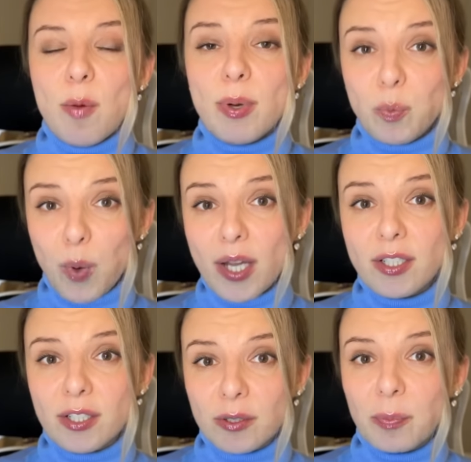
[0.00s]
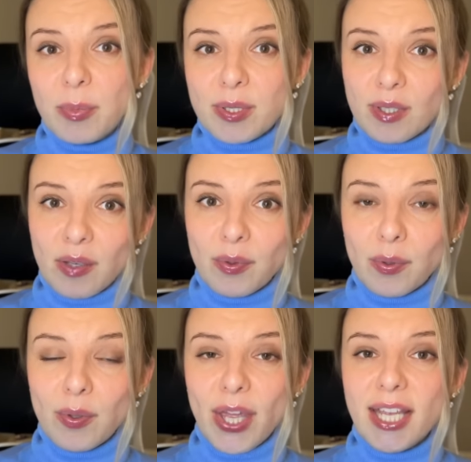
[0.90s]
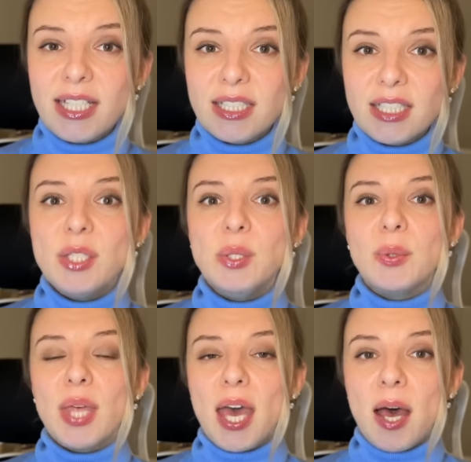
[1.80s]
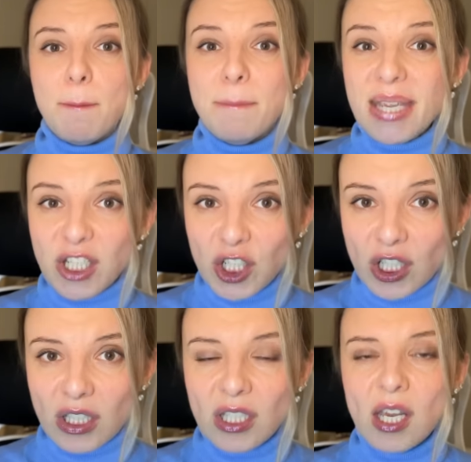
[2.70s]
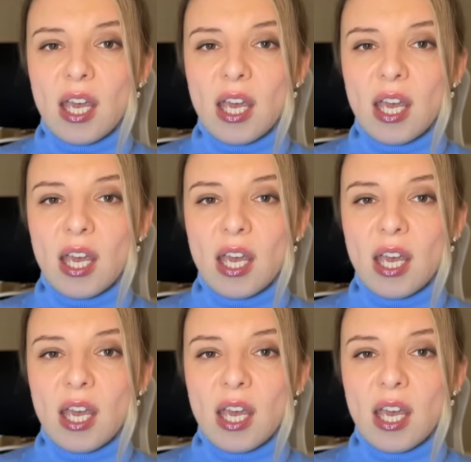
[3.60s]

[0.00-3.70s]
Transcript: But Wagner group is evil. They continue their missions,